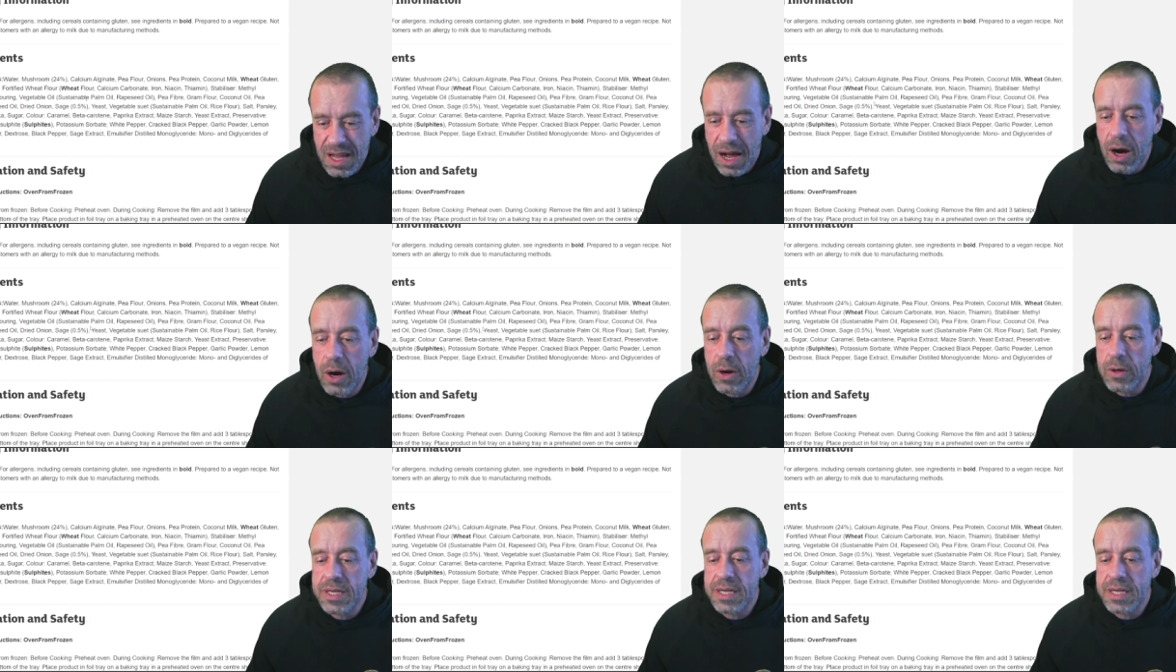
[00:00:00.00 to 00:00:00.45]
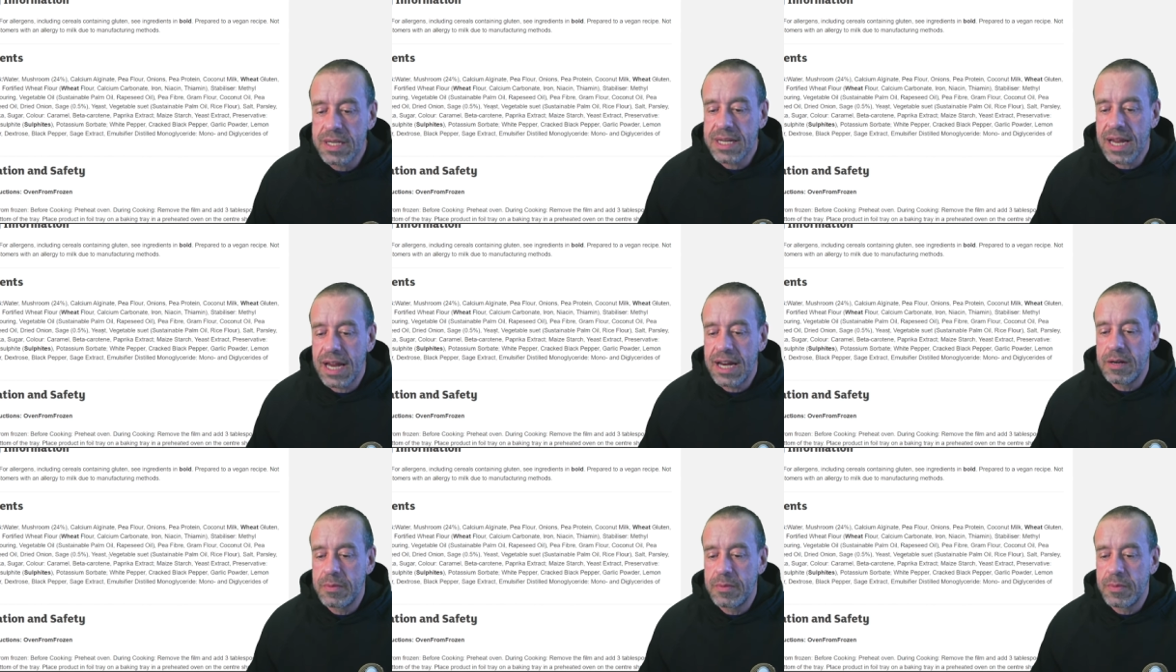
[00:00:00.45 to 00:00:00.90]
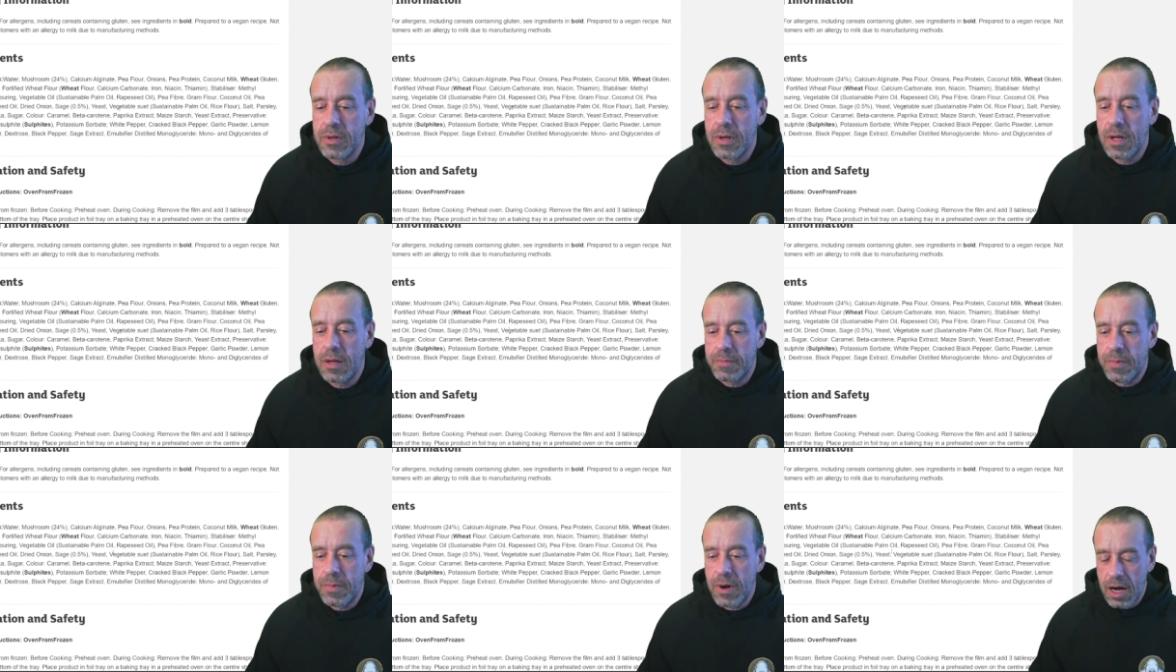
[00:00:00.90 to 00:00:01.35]
Oh,
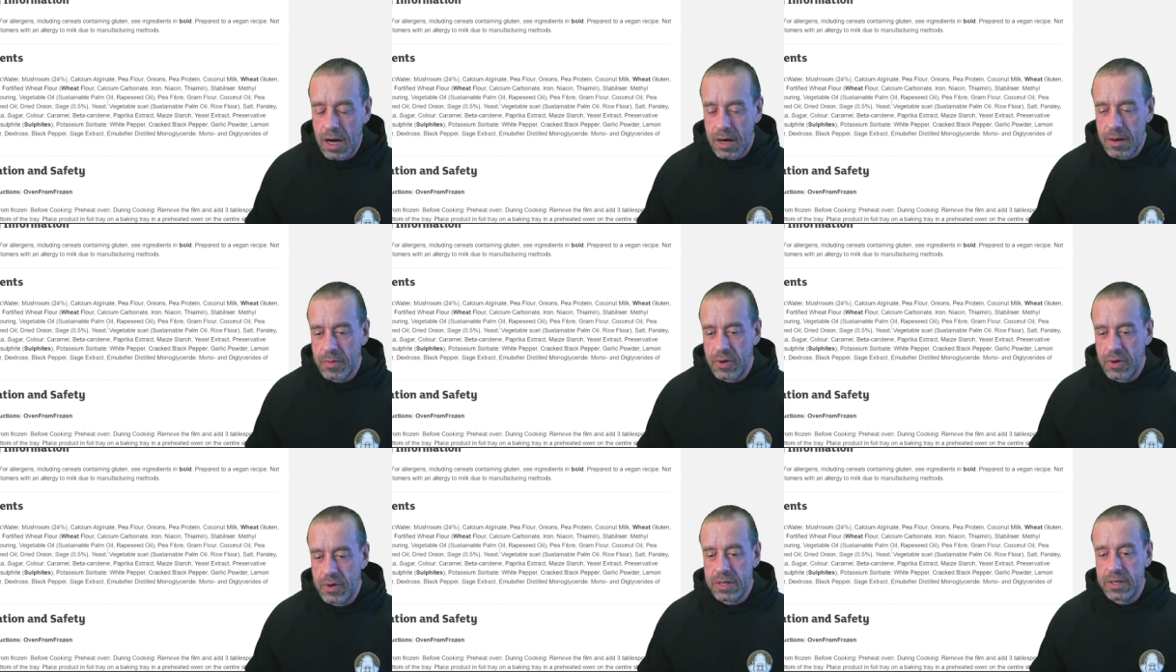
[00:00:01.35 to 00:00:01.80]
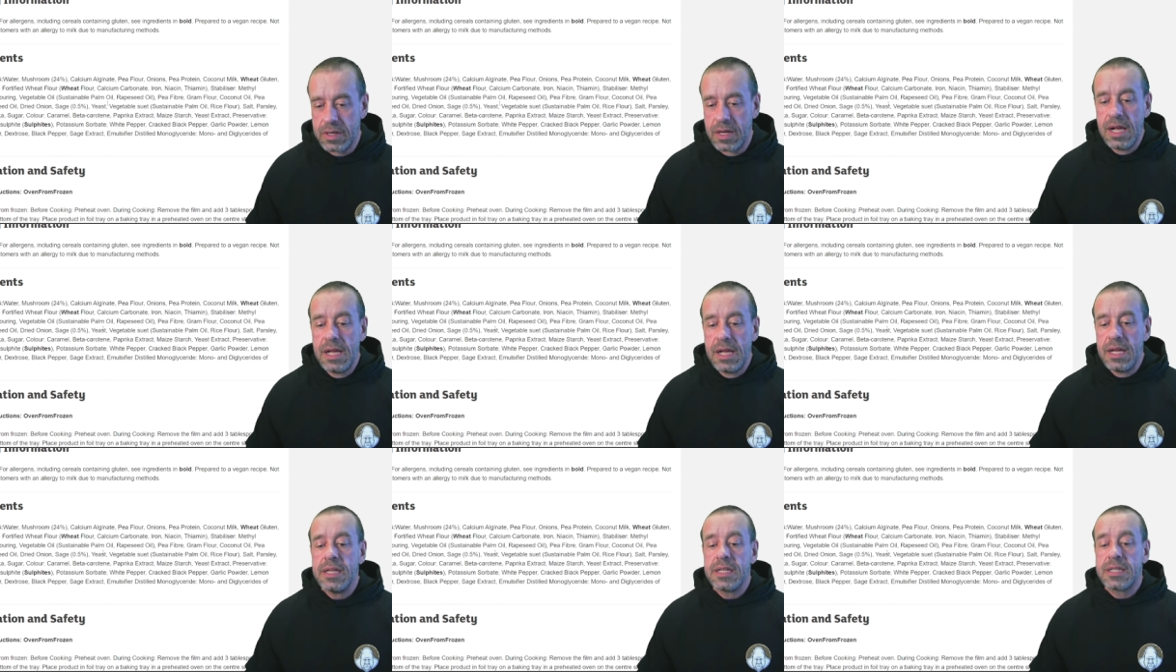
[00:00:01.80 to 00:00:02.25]
sustainable palm oil.